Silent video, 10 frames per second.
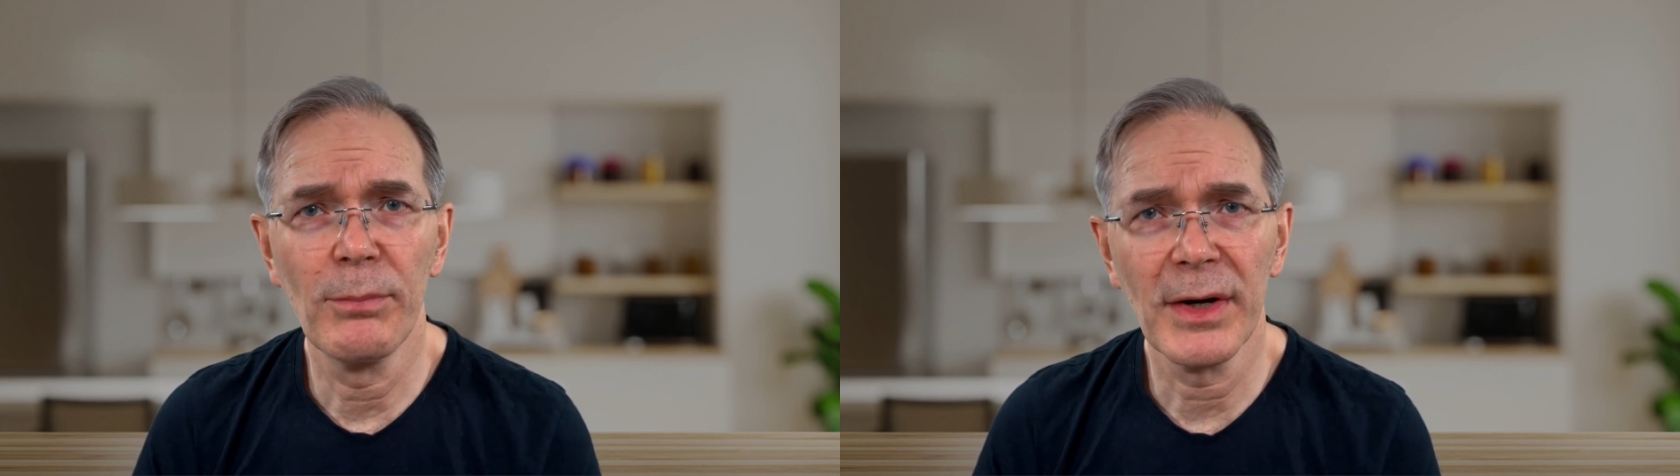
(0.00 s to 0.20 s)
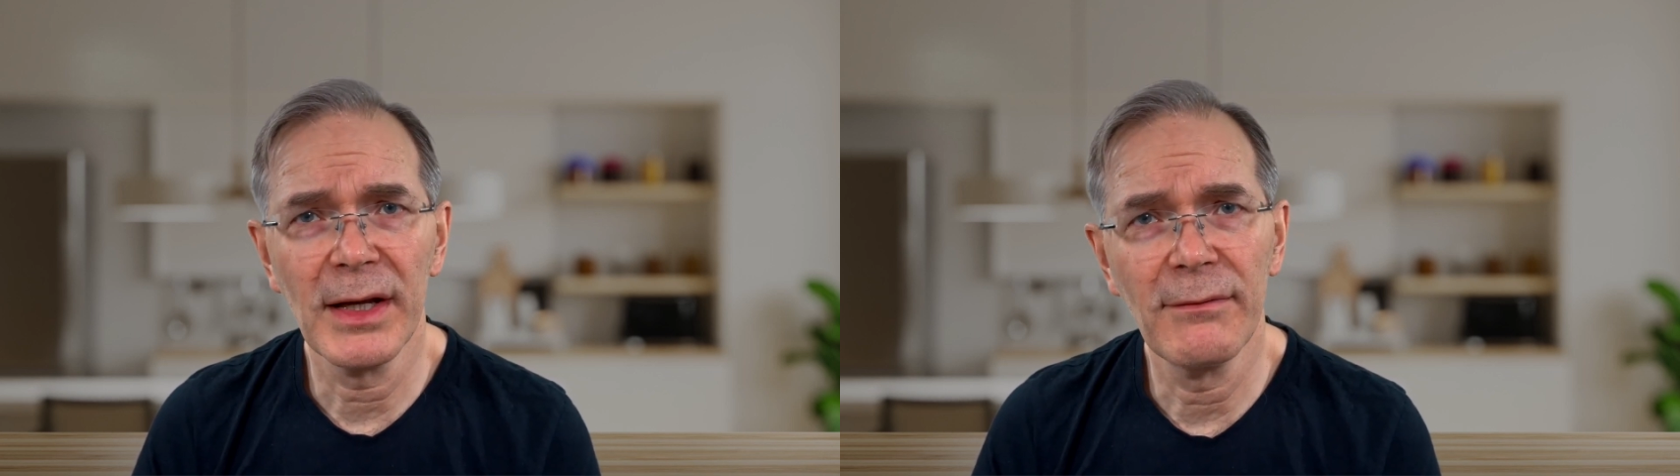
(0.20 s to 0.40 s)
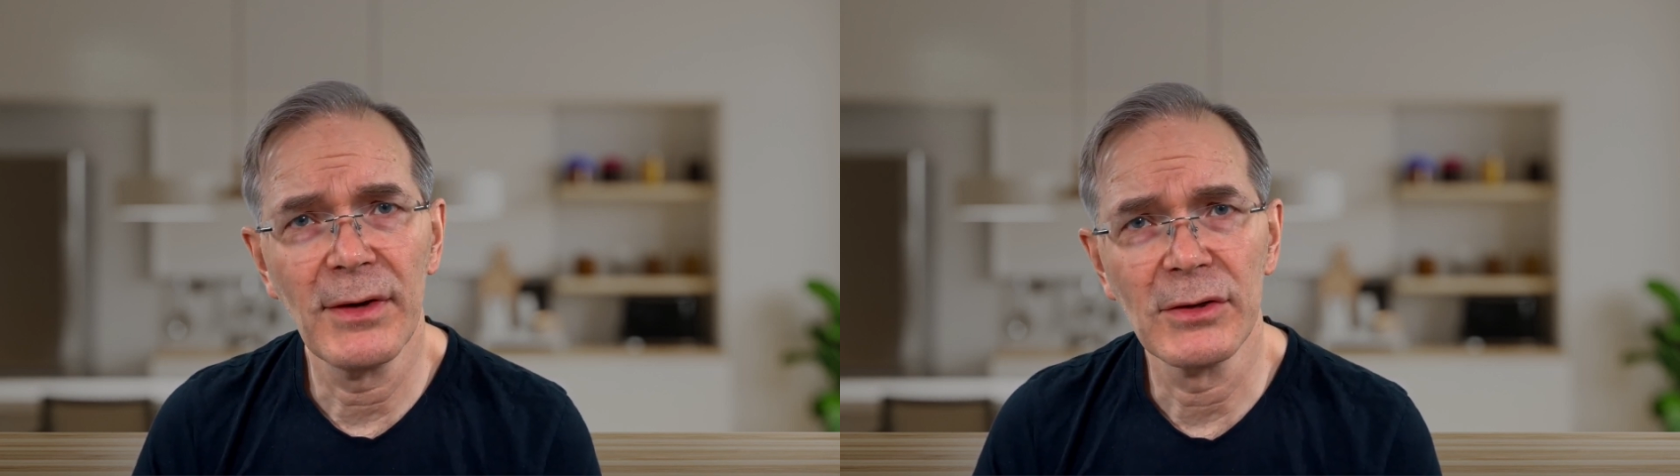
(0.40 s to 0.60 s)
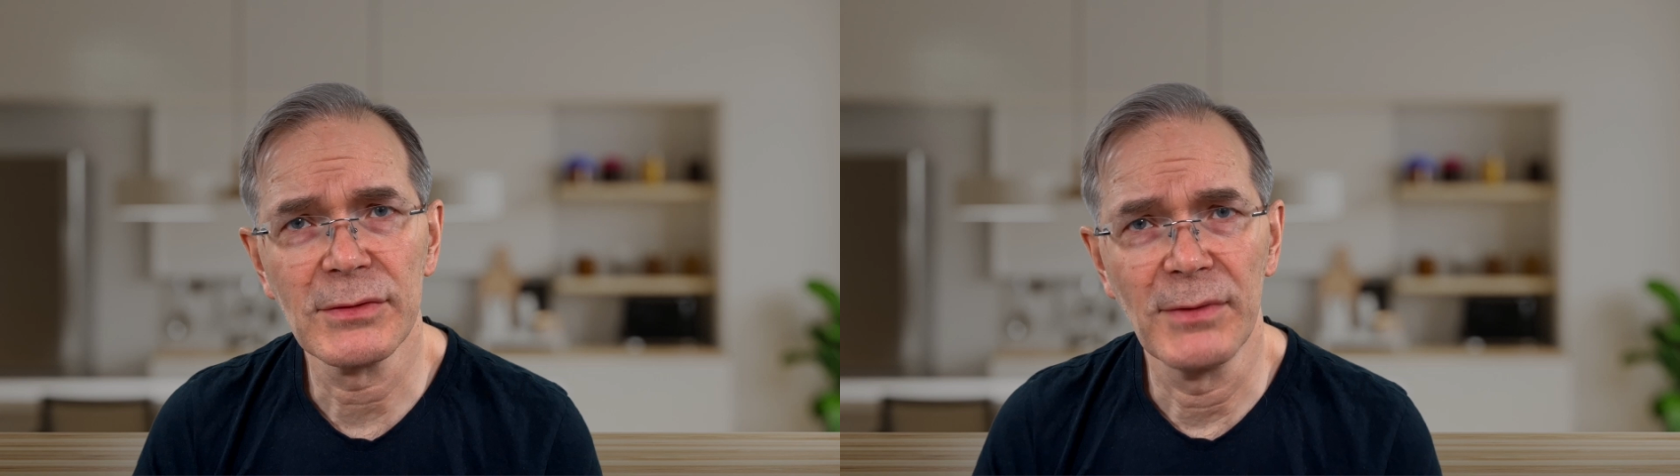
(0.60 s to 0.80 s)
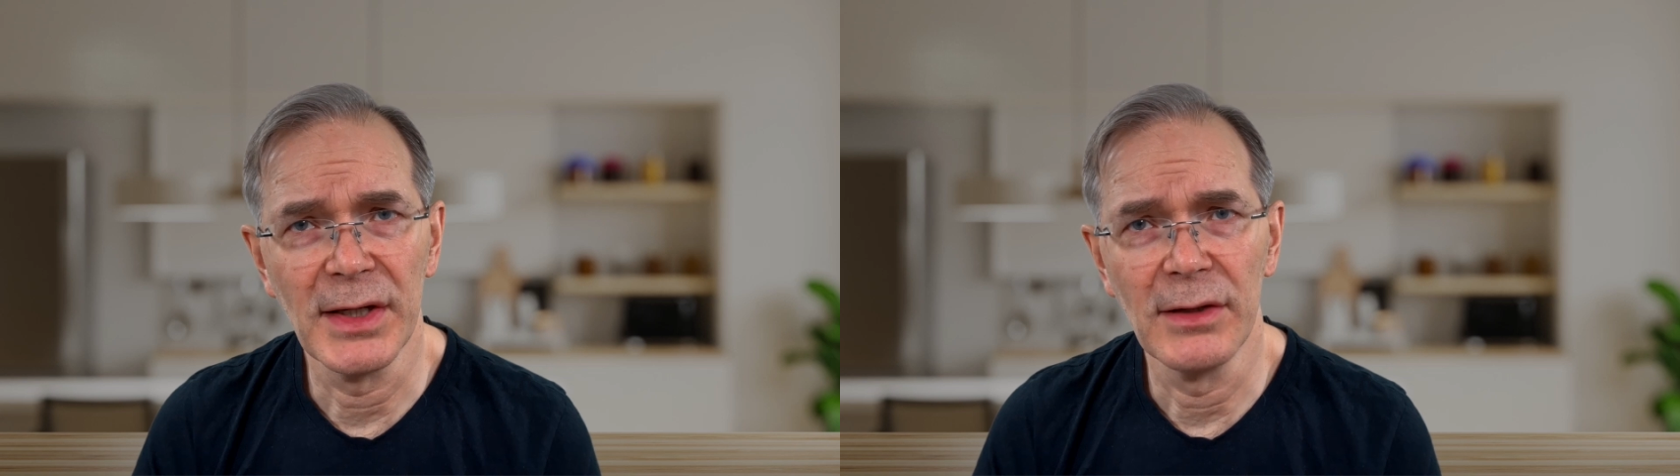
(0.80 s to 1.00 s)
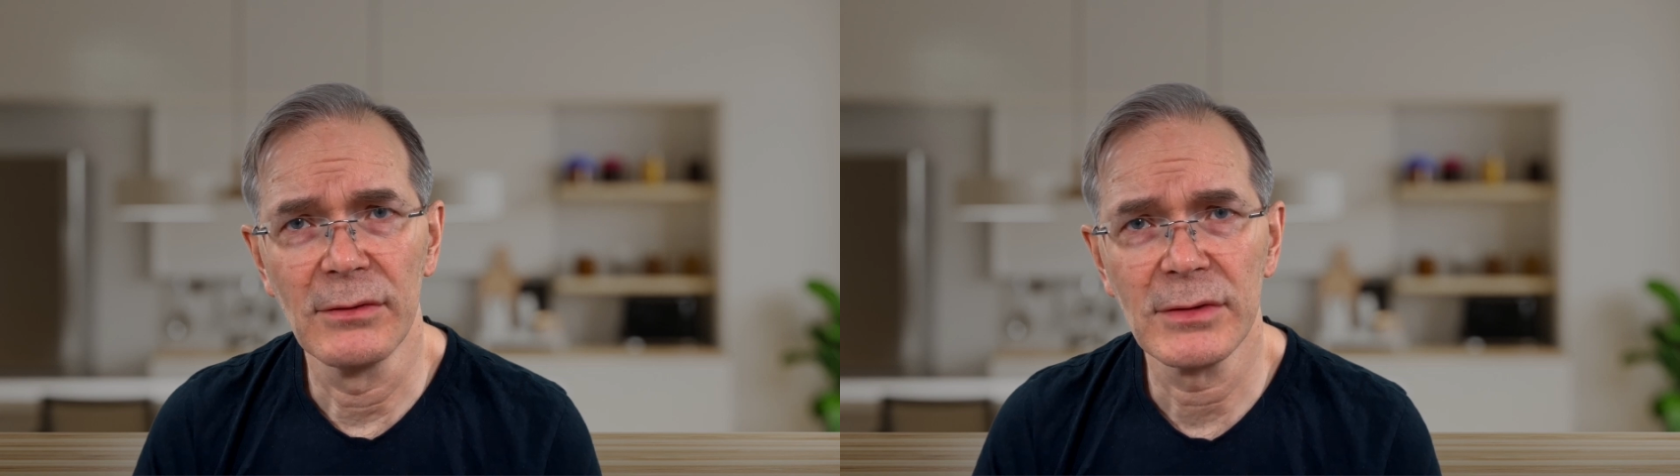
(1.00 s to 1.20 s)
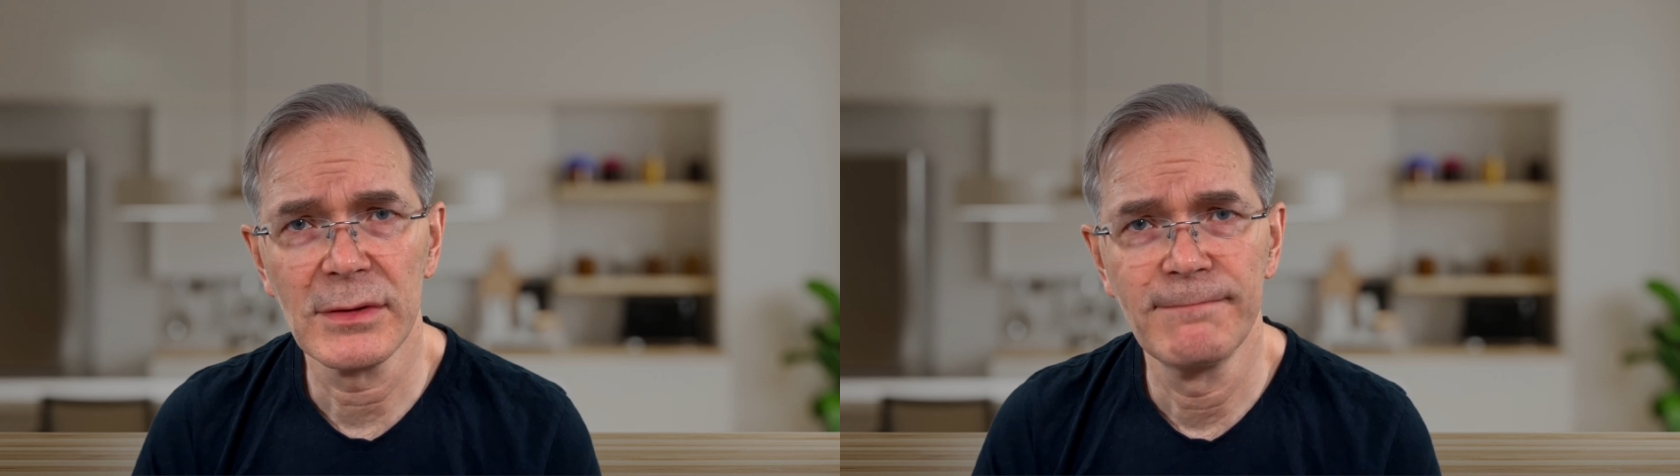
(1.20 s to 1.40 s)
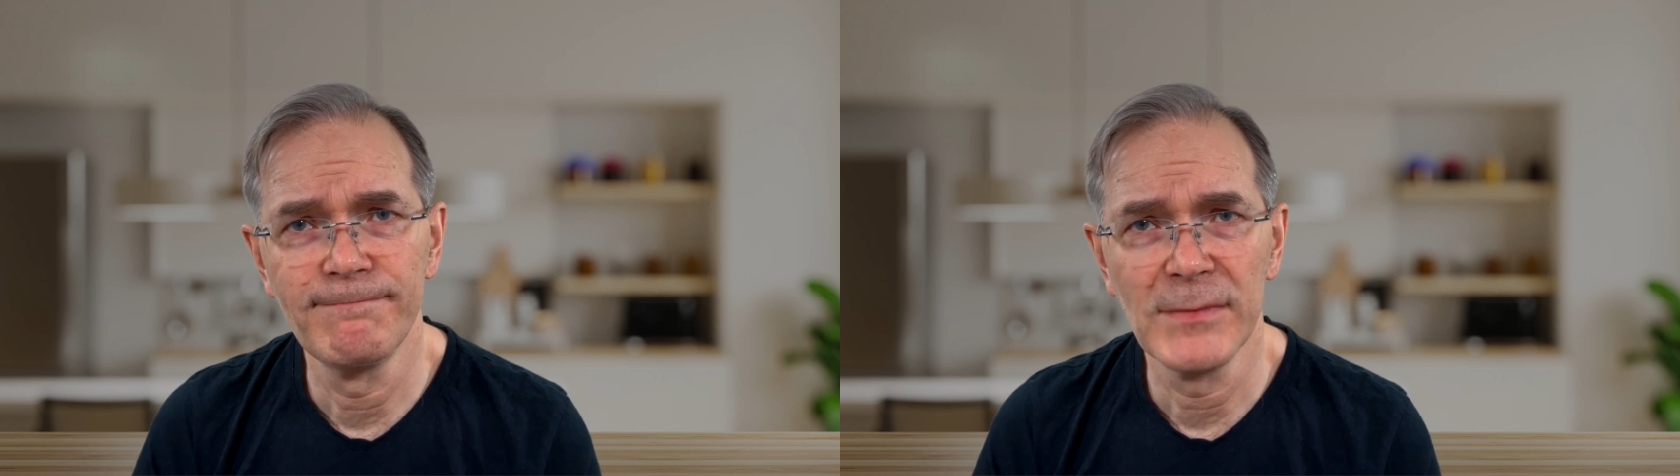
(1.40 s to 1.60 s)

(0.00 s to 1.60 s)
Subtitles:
previous videos,